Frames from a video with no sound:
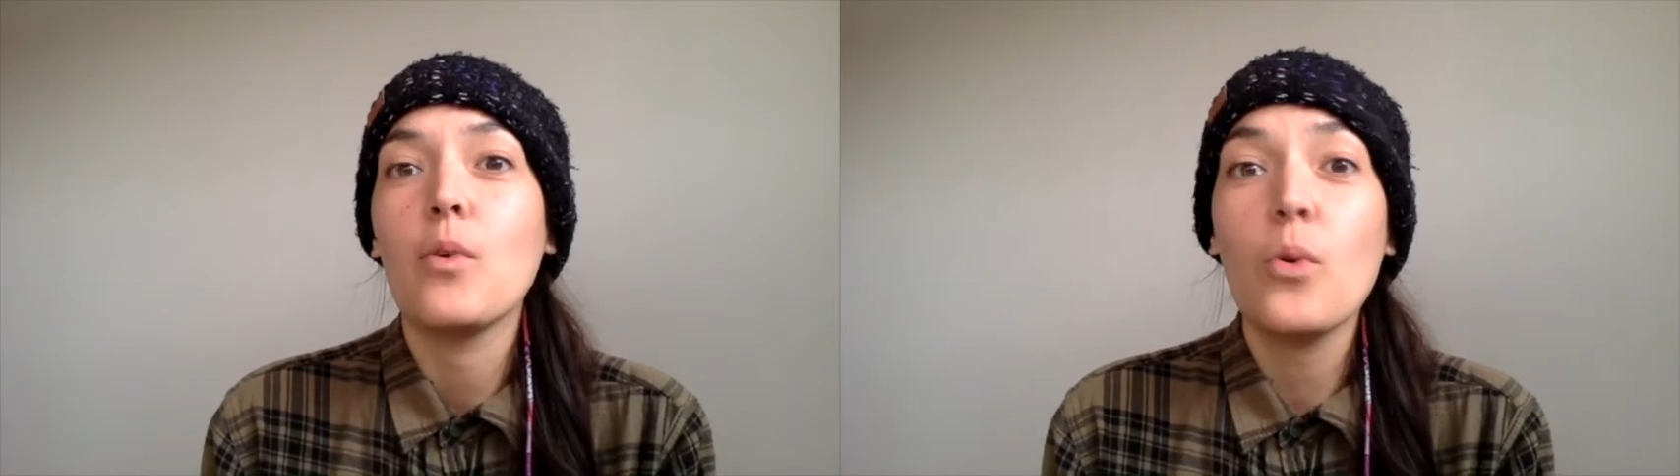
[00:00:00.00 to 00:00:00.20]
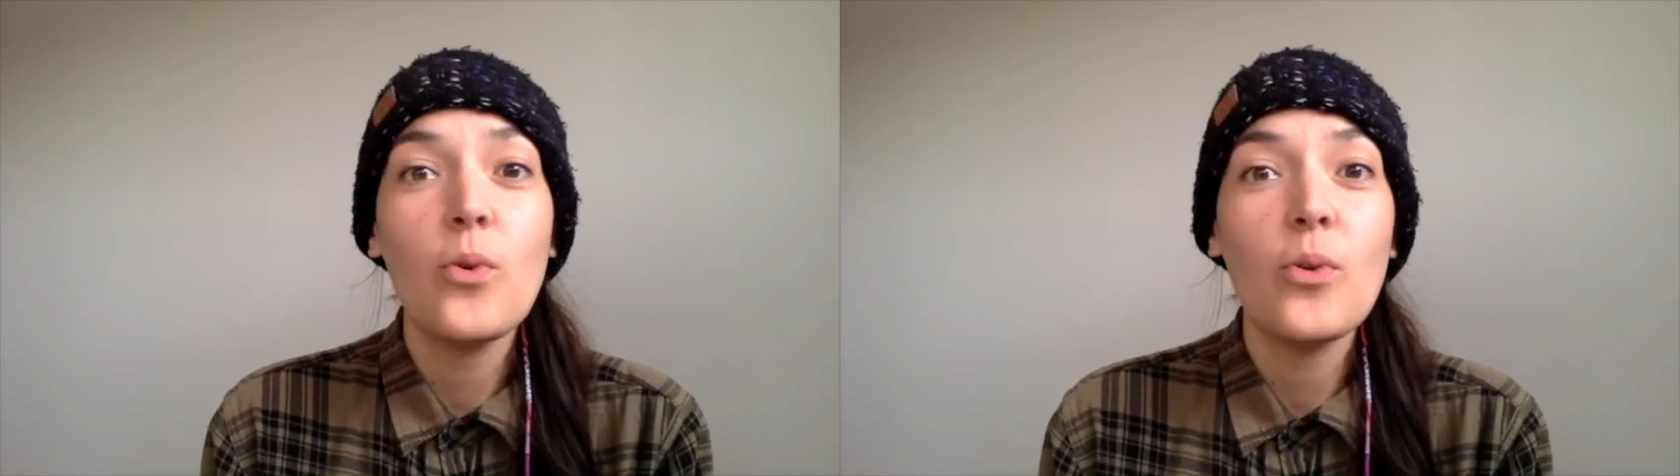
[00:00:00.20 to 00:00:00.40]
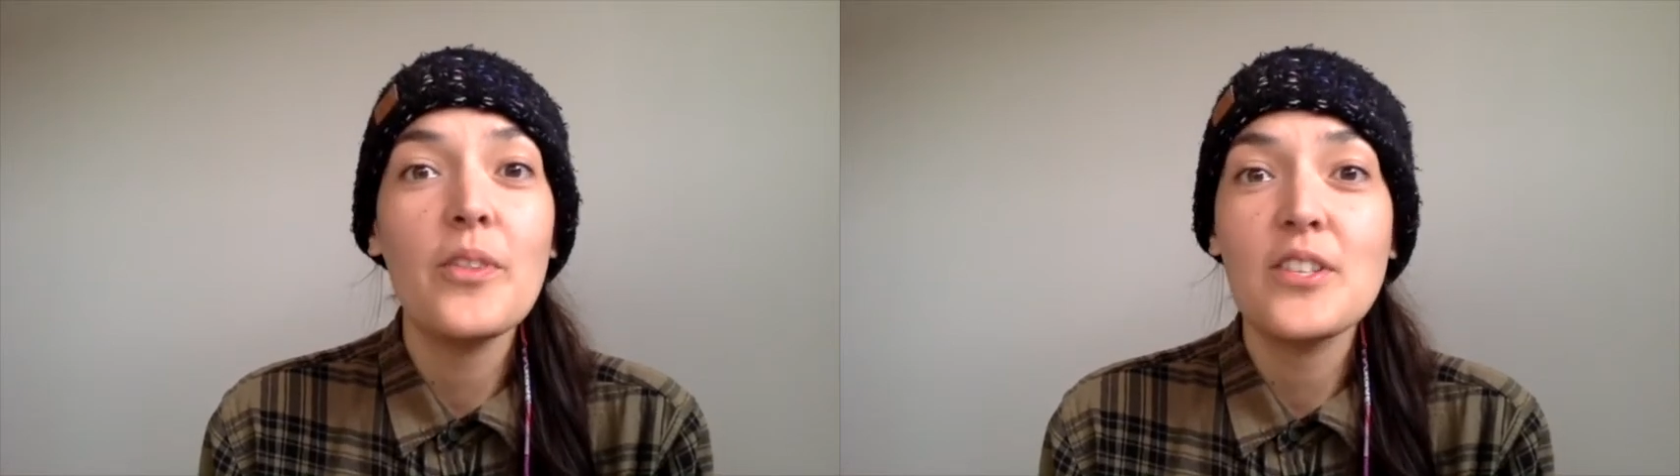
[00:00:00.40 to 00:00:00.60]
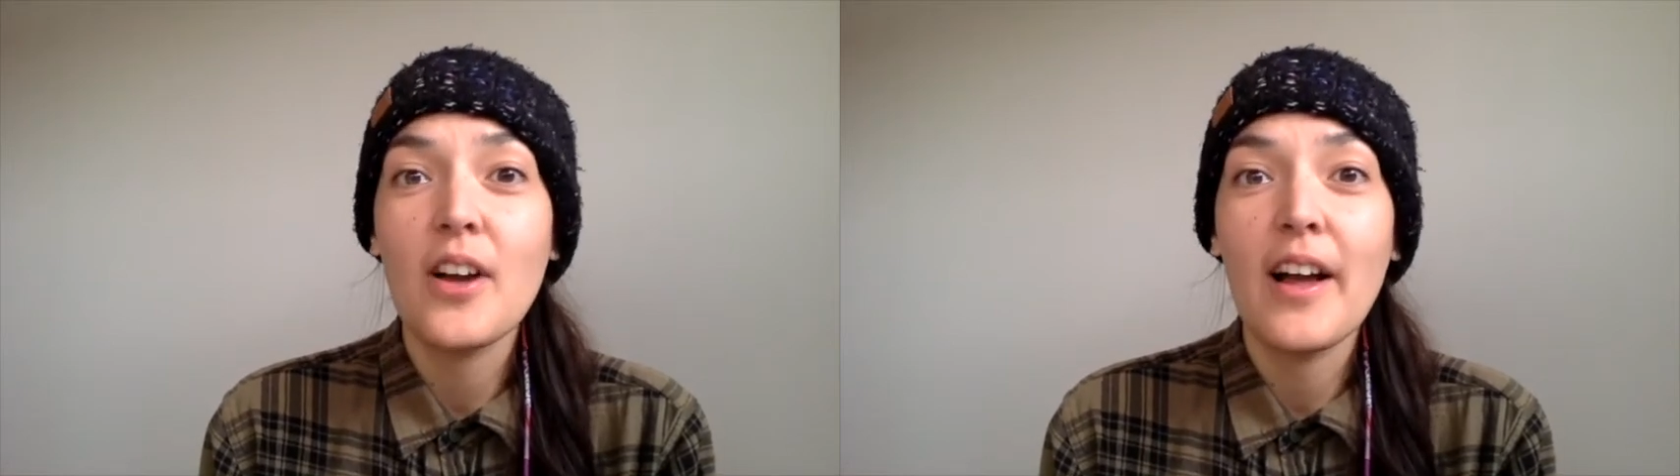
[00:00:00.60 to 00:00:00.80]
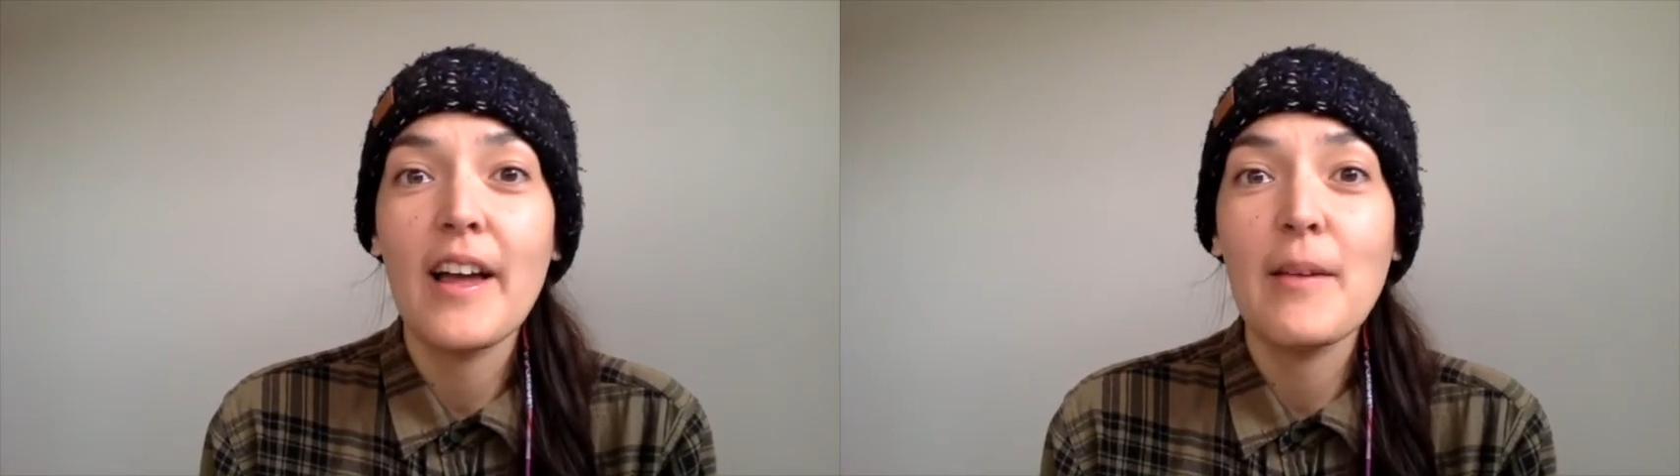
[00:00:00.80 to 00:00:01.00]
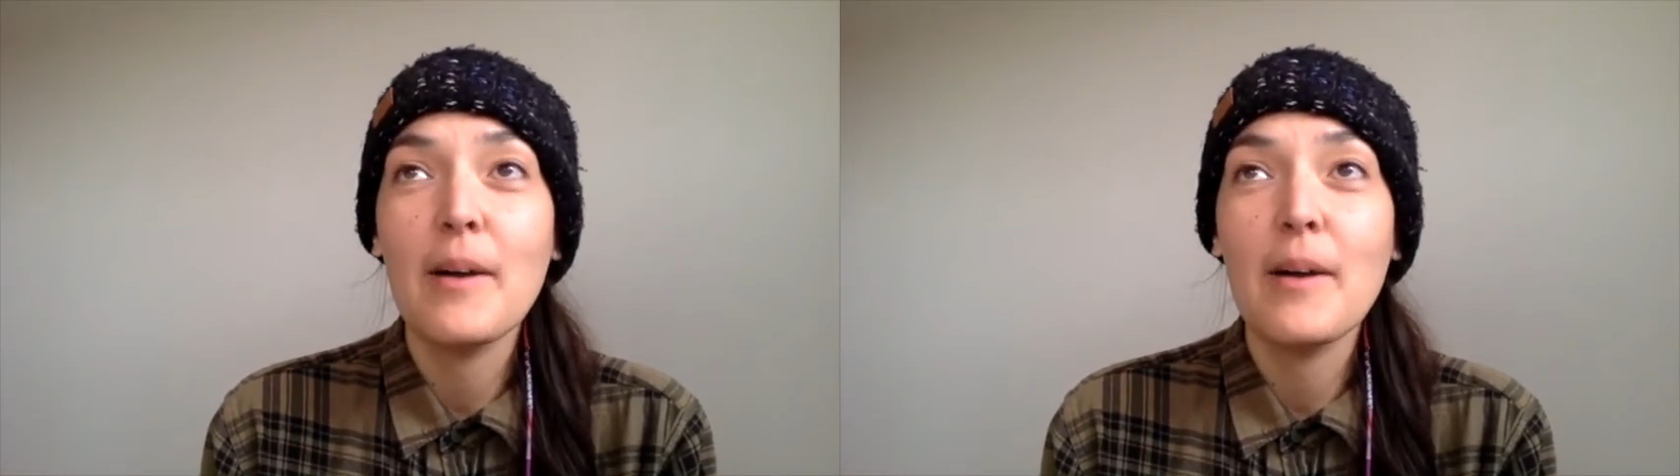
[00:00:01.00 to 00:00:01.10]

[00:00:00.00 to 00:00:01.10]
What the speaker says: all the time.